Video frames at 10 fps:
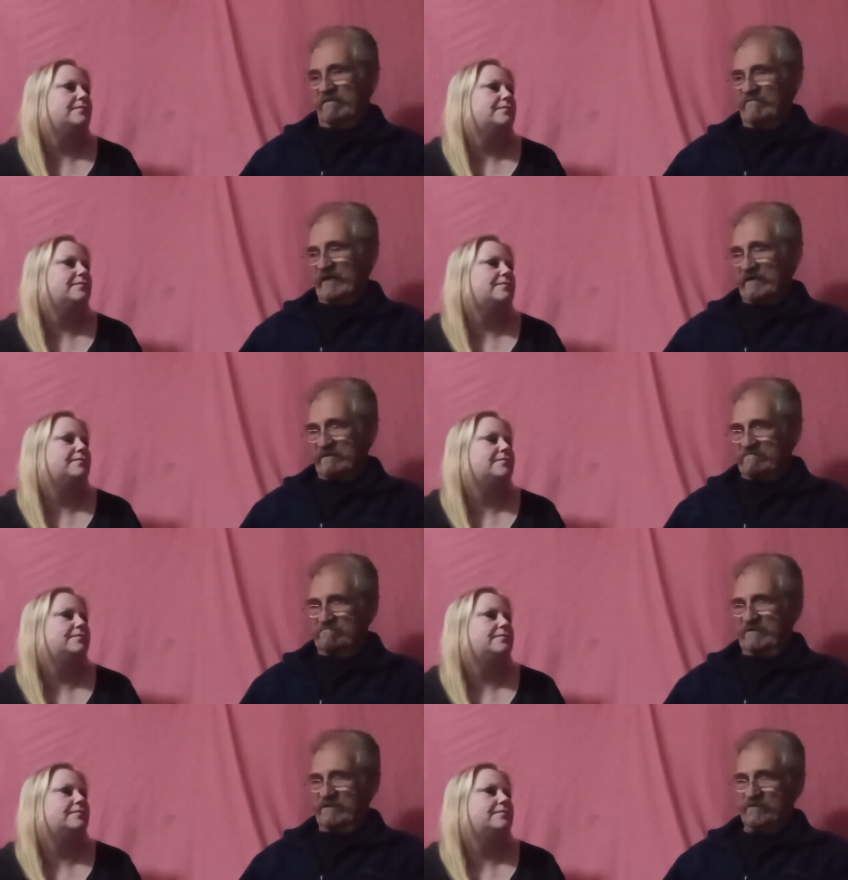Speaker 1: that
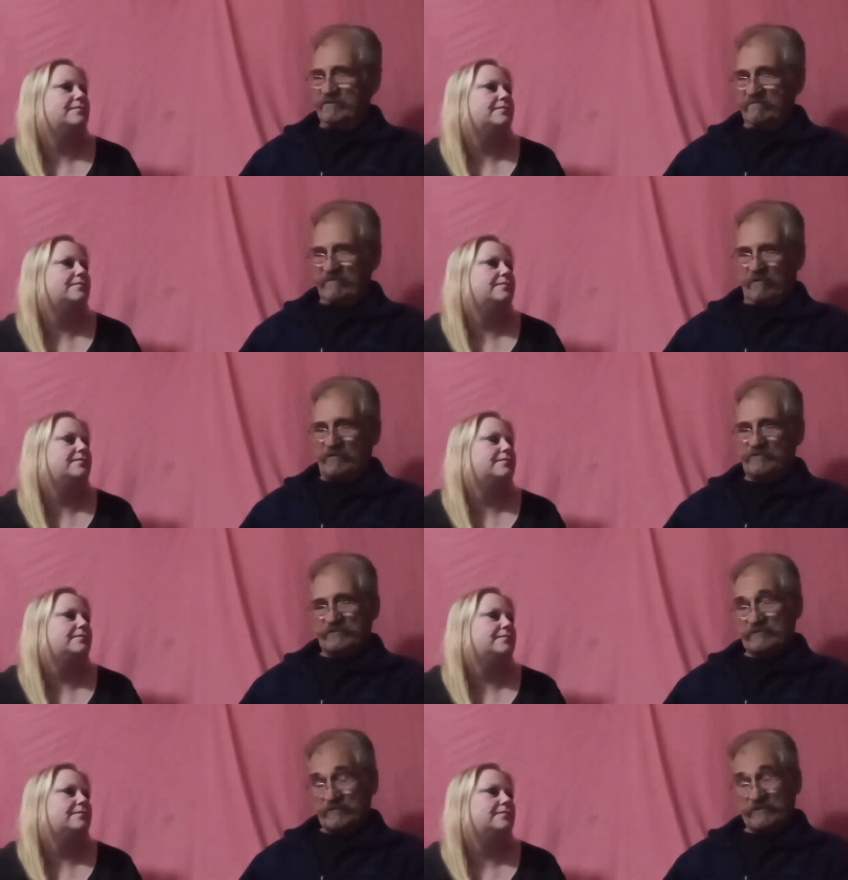herd of
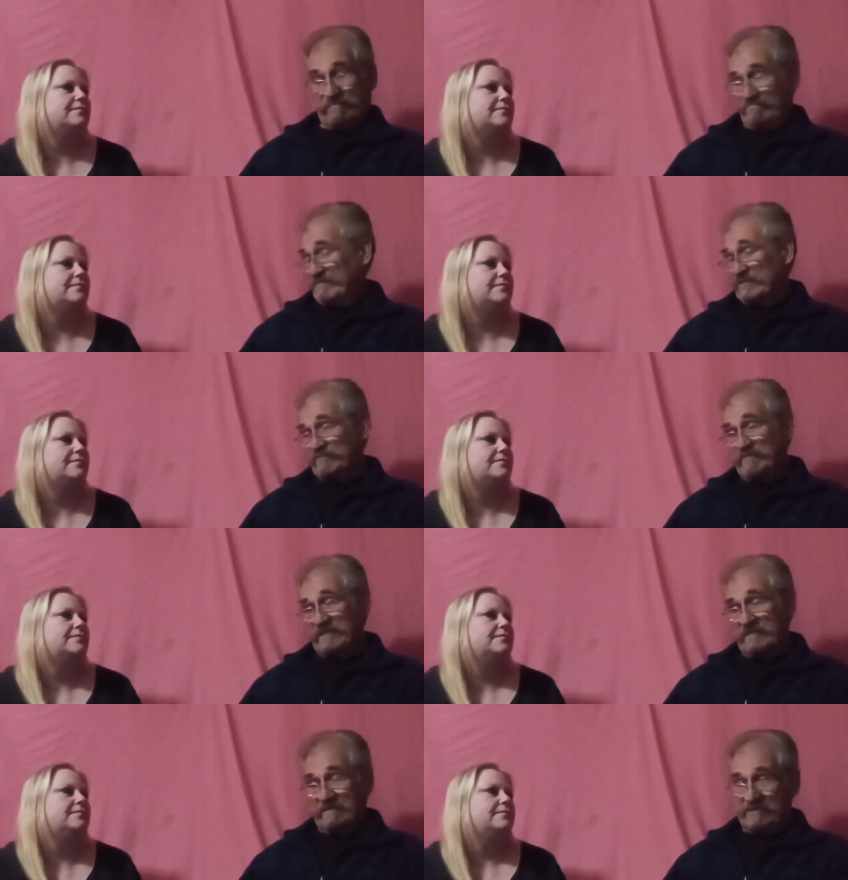horses or as
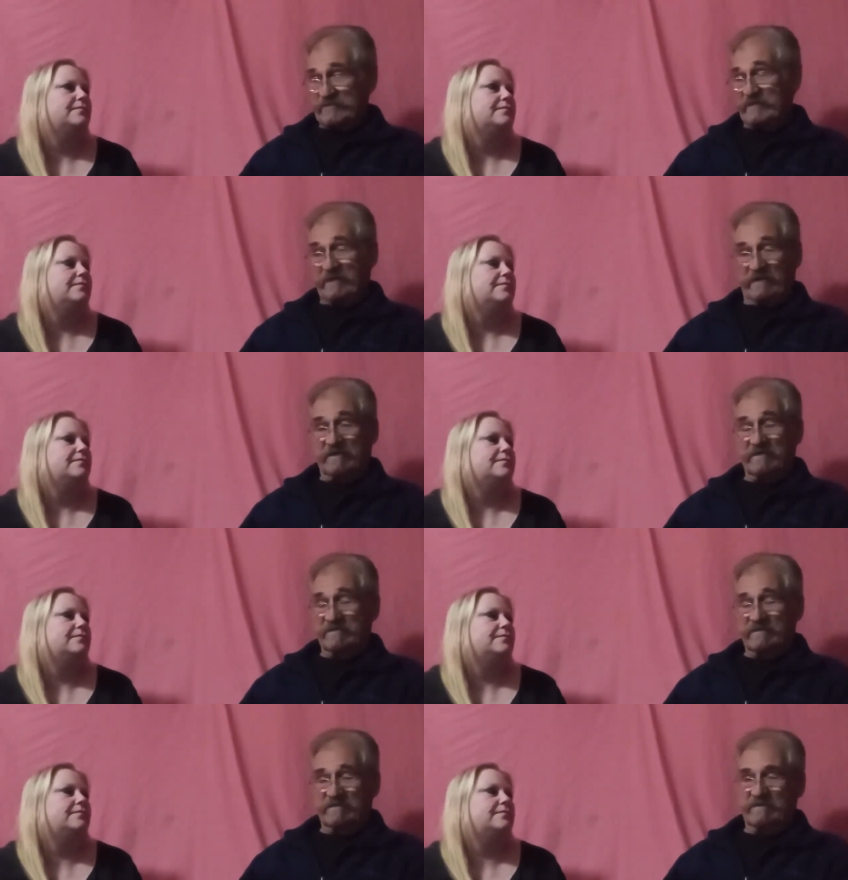many as I can.
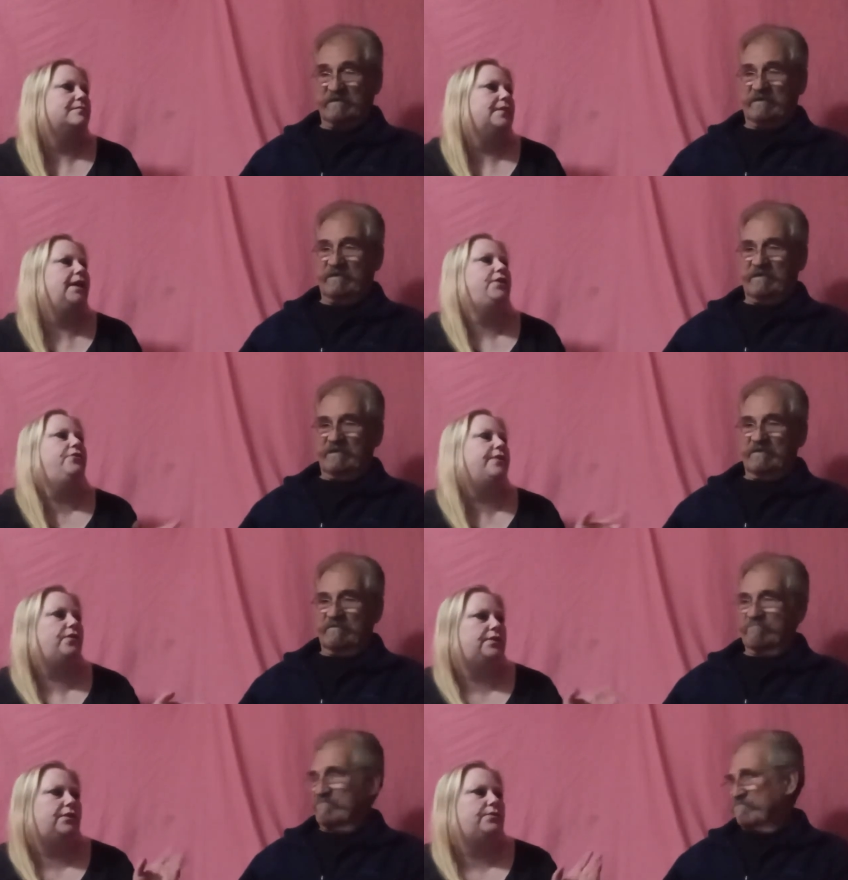And
Speaker 2: and you
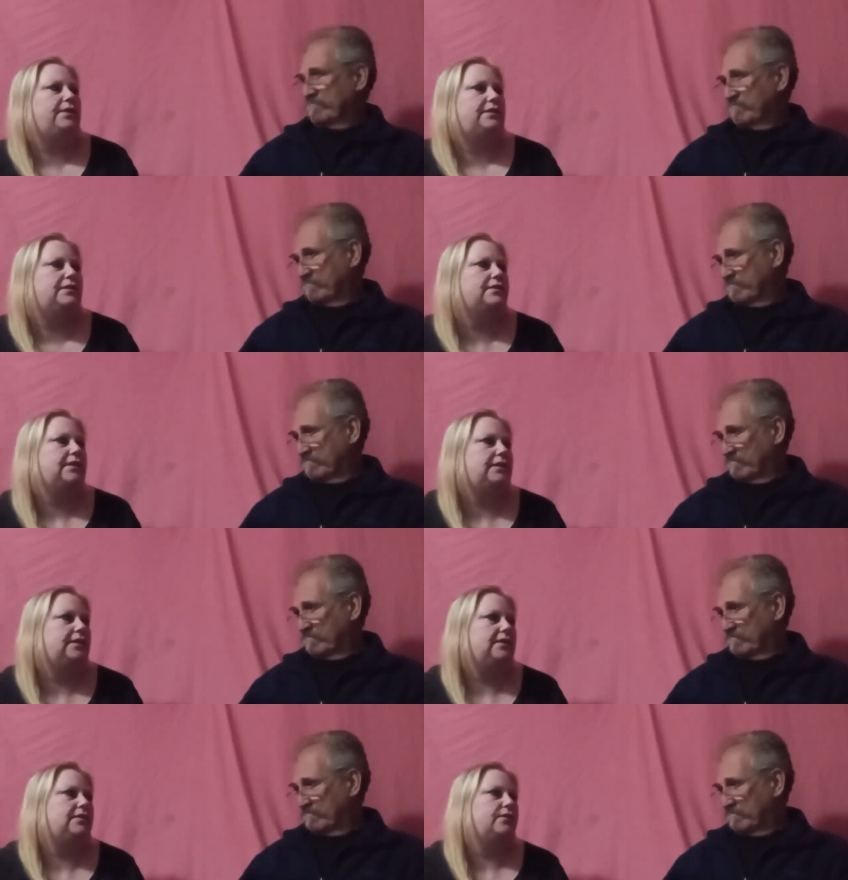found out recently
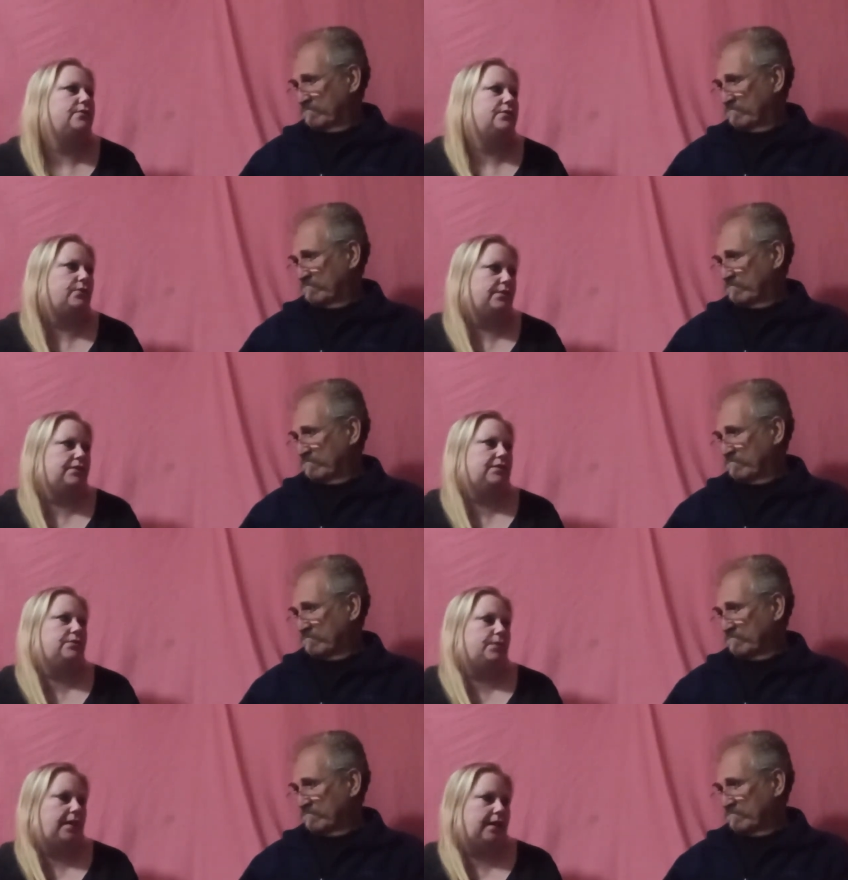that those horses
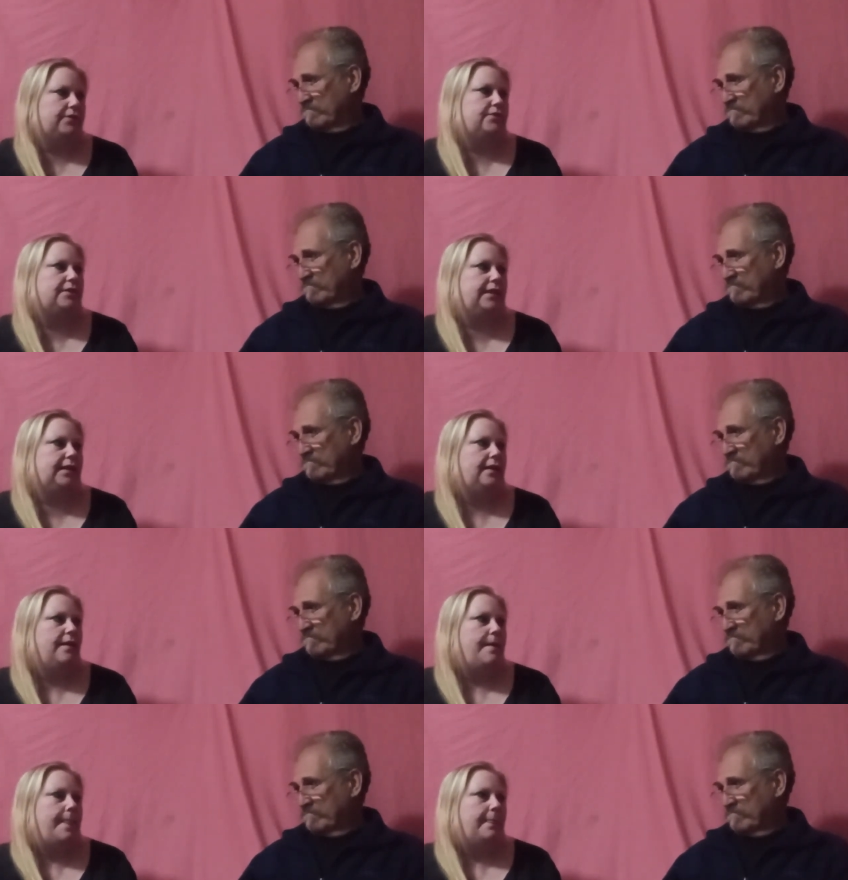were actually
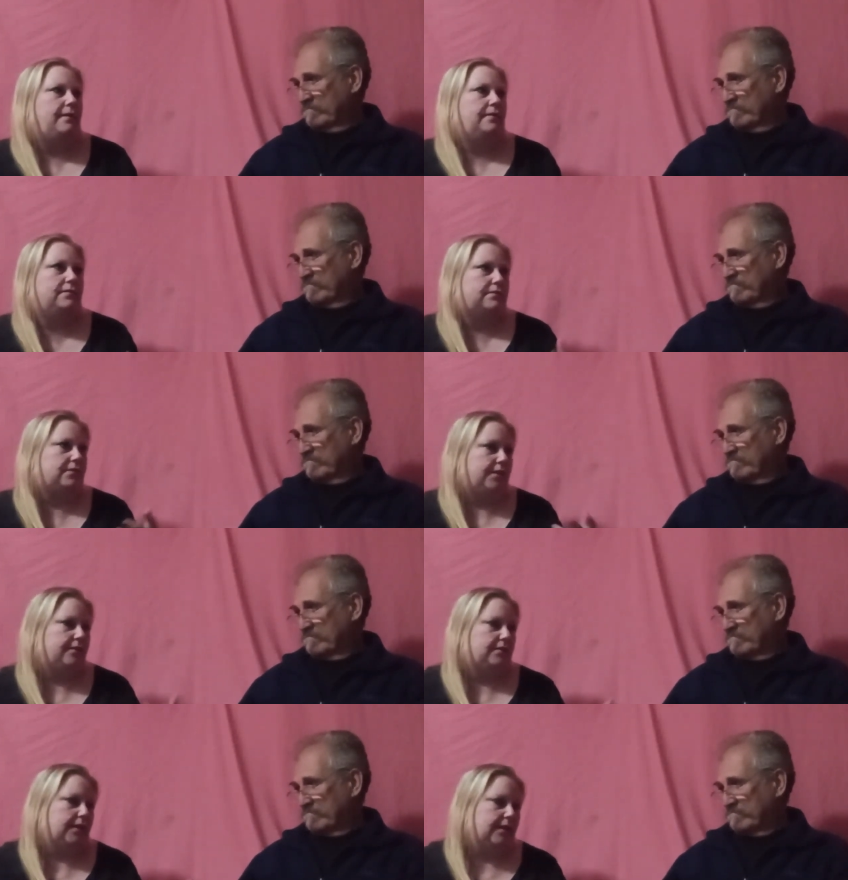there's
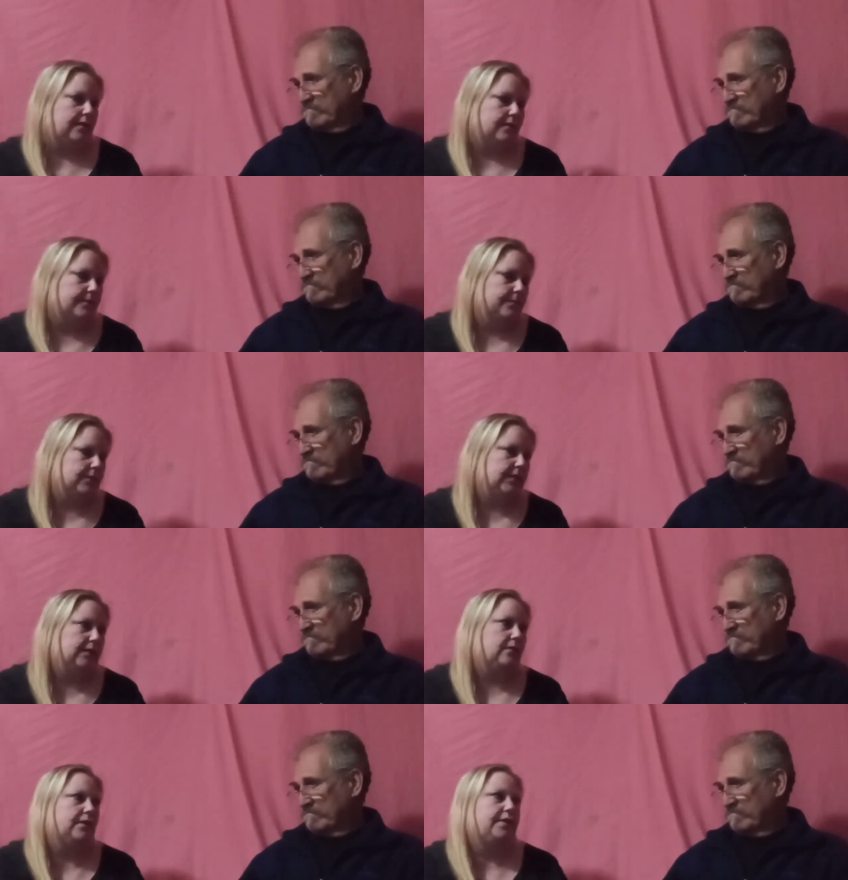there's like a legal